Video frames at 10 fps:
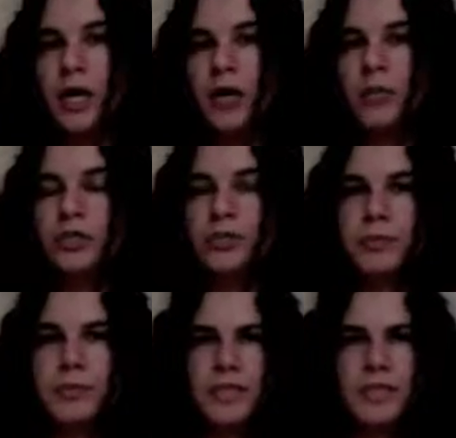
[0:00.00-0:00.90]
which would be
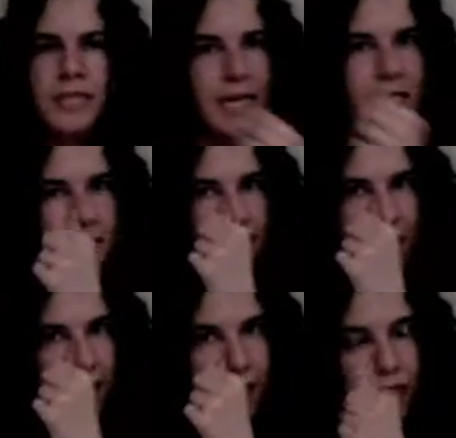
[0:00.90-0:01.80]
just like
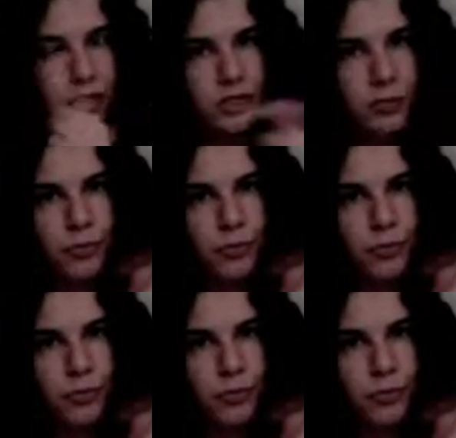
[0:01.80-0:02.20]
Spanish.